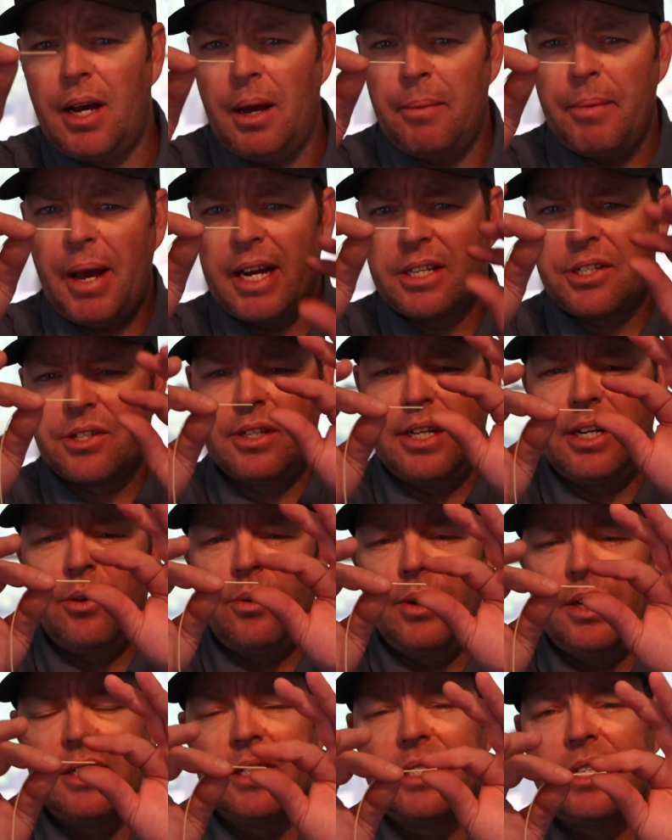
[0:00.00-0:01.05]
I'm actually
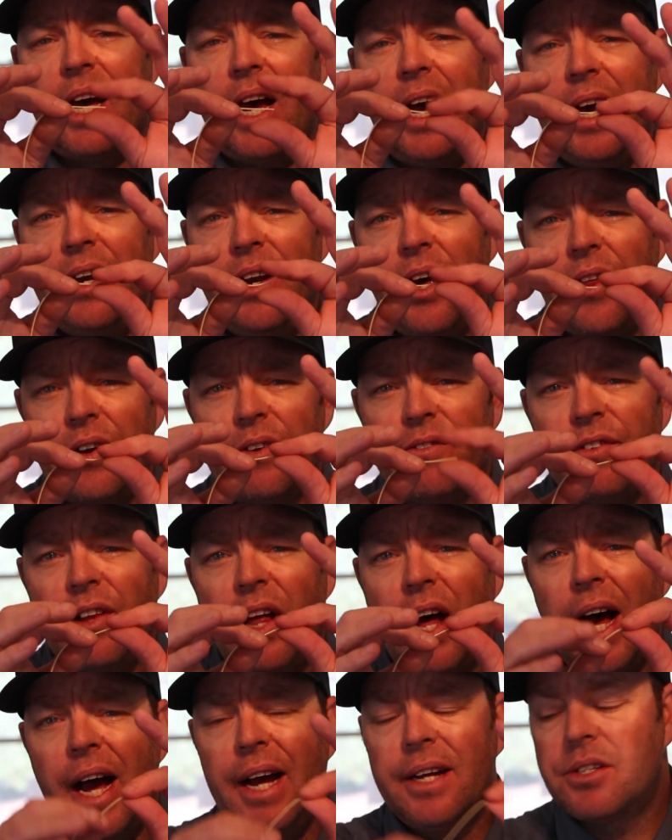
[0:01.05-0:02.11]
going to tie another
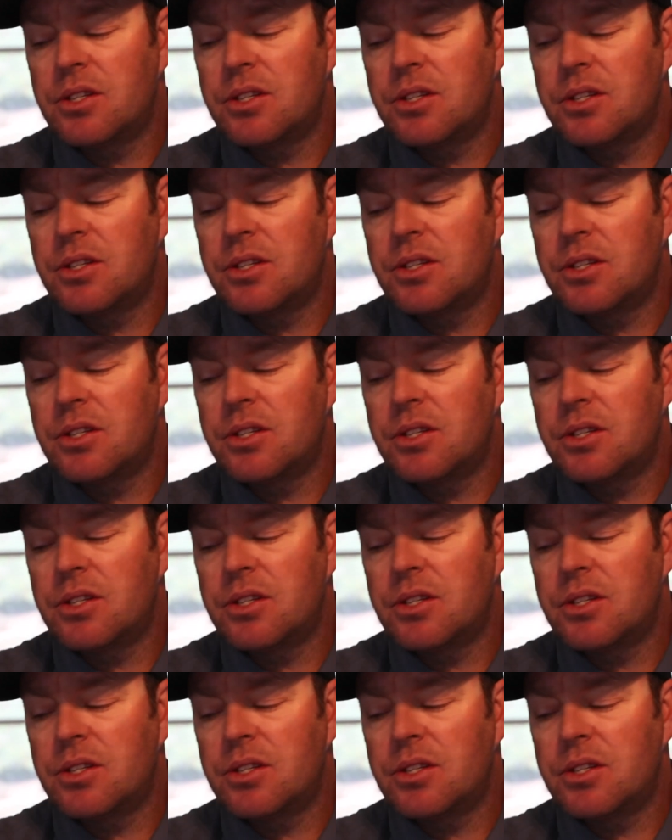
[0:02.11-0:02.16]
fly.